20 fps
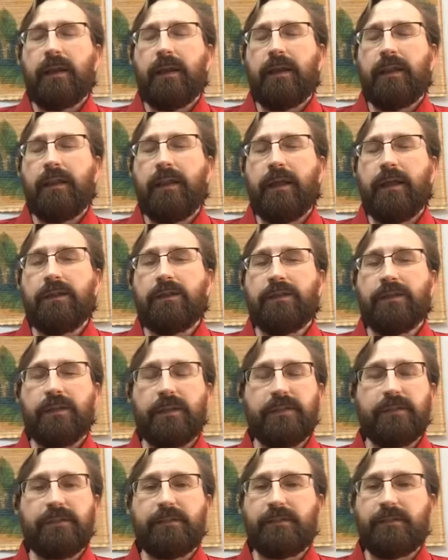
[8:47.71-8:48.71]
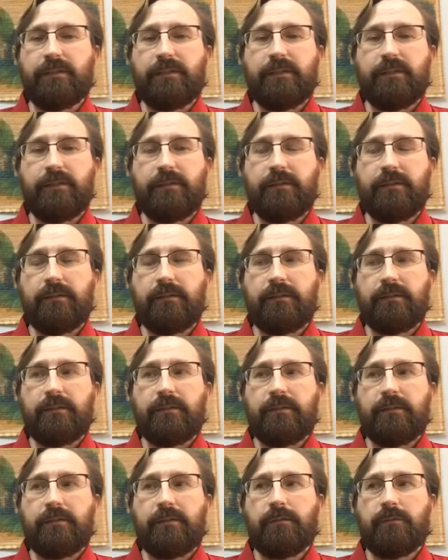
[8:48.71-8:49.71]
and then just
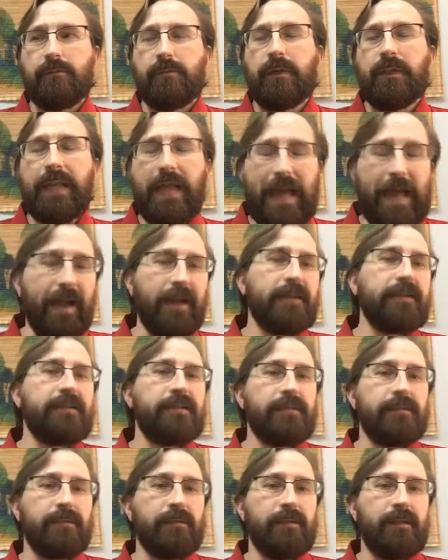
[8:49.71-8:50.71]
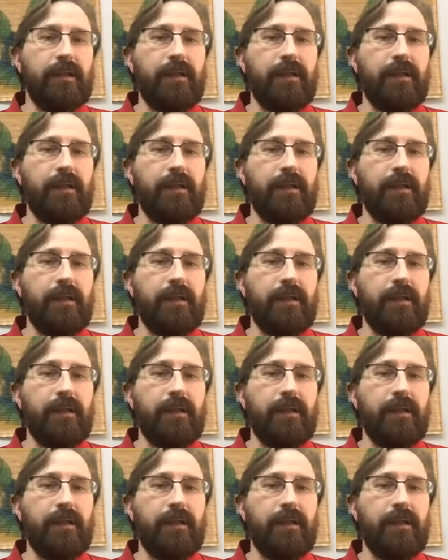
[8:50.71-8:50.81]
relax